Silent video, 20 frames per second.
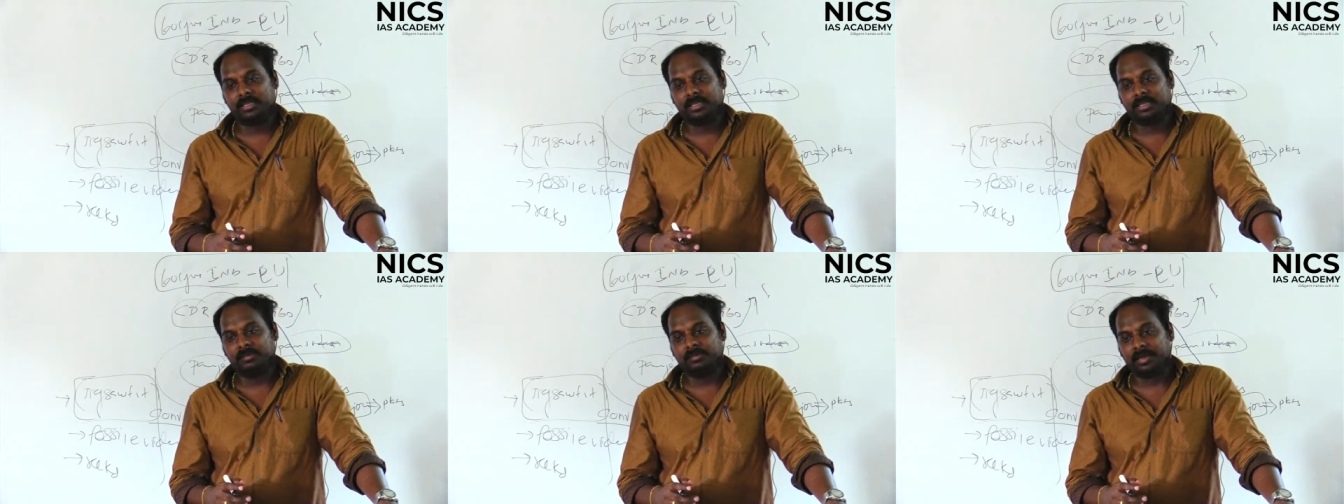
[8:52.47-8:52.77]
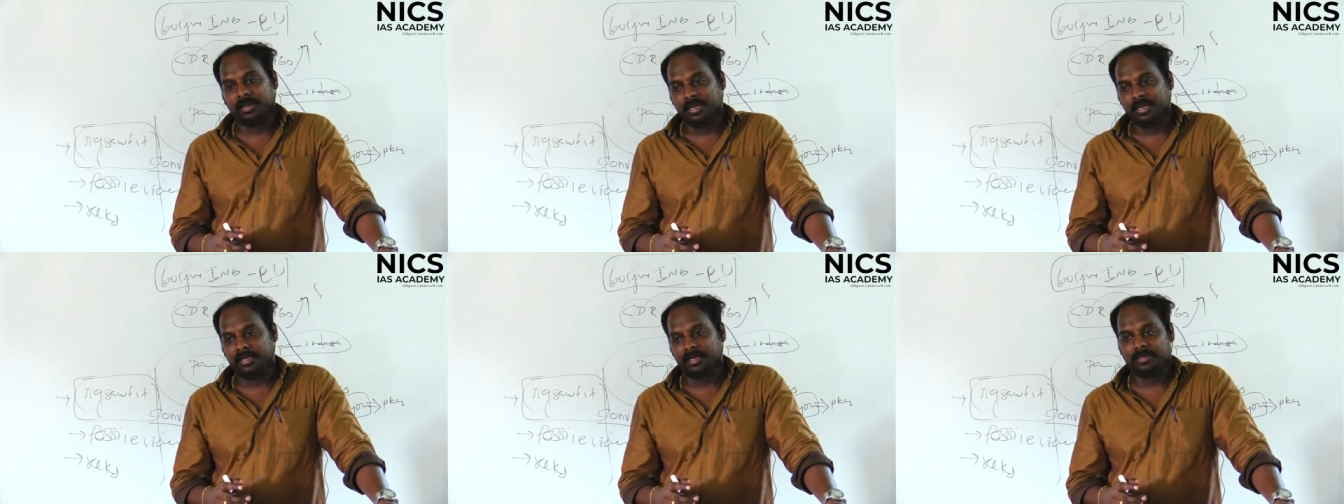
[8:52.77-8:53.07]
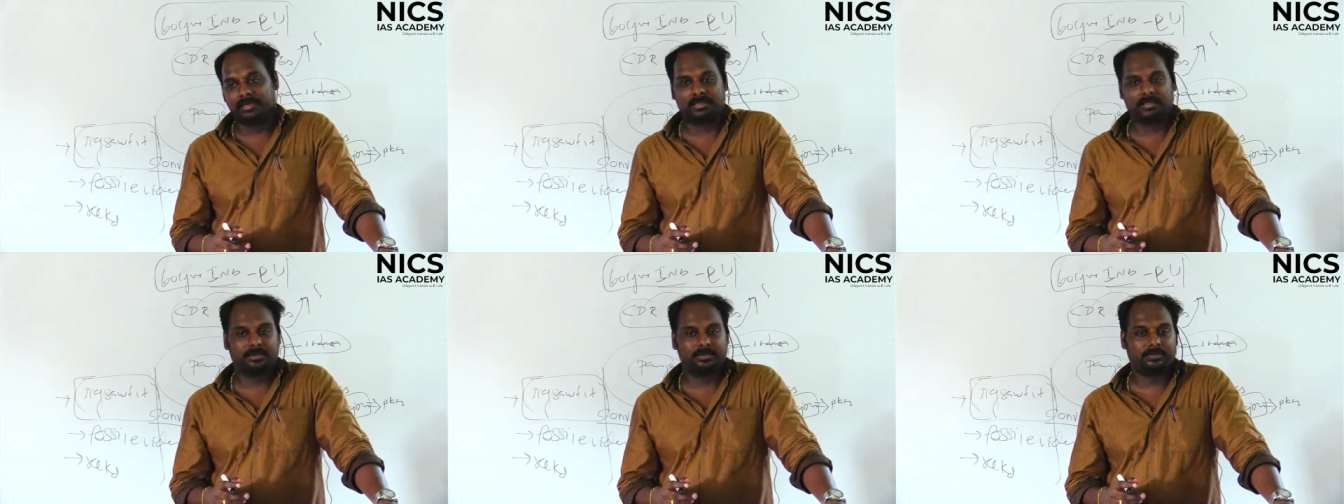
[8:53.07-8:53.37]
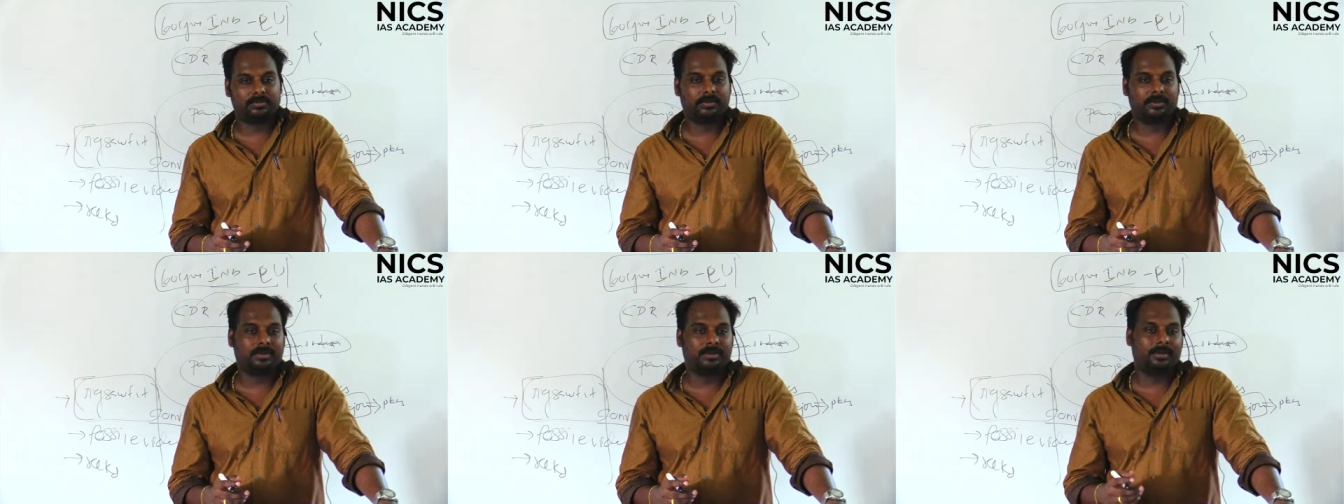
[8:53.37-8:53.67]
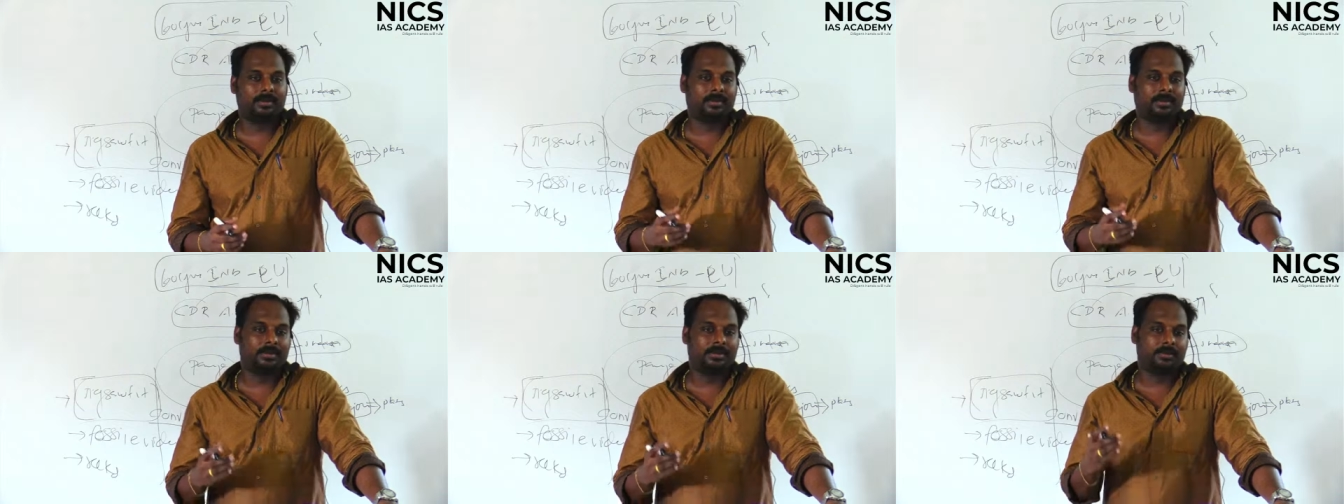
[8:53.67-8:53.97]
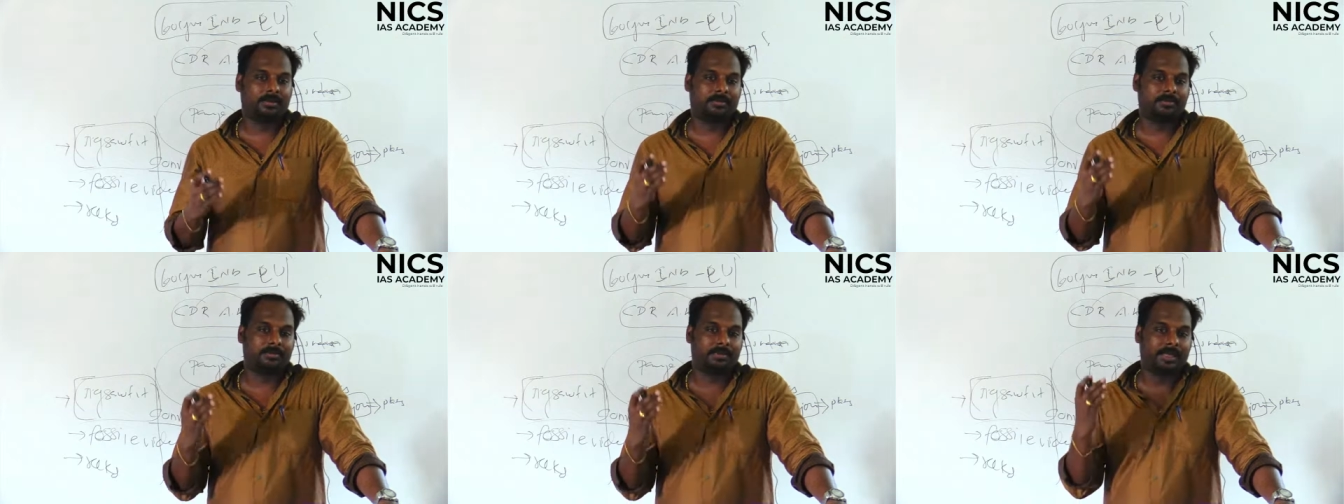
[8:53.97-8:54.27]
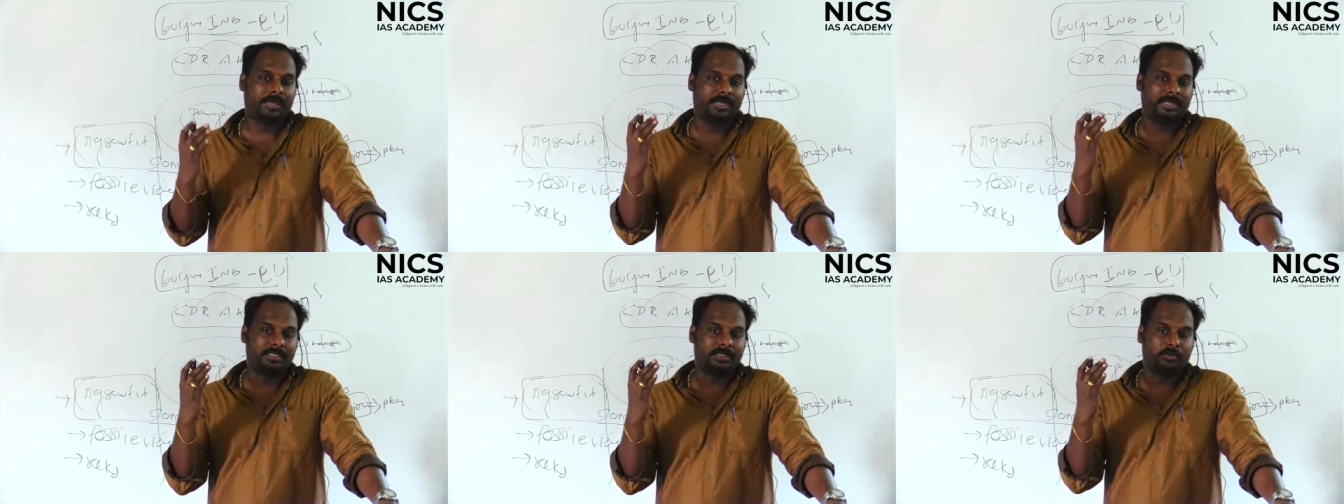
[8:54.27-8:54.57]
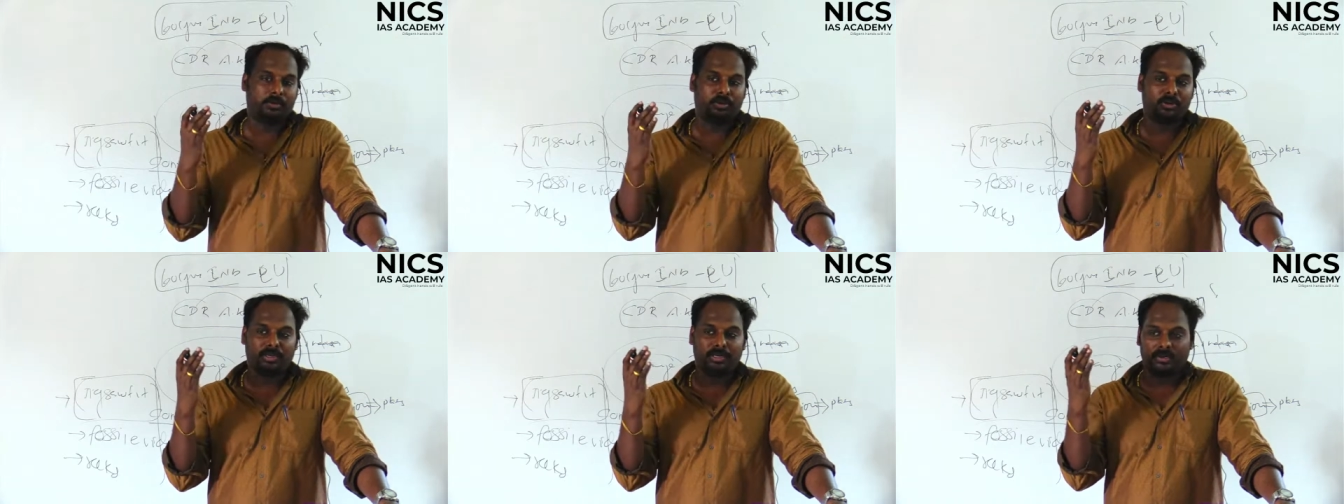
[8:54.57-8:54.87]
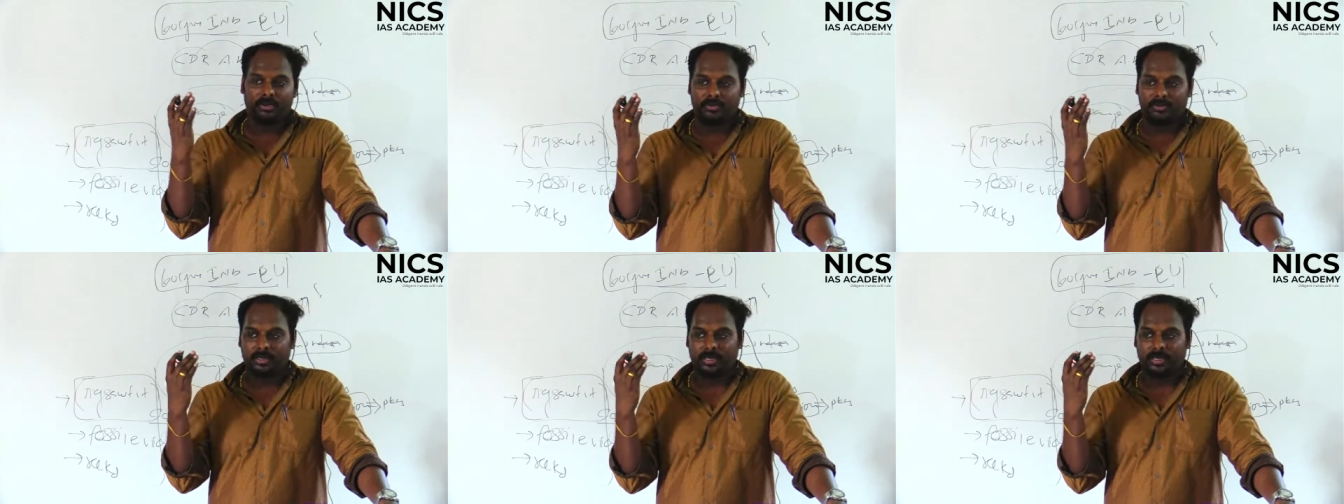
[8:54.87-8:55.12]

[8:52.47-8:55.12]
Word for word: vehicles uh, exported,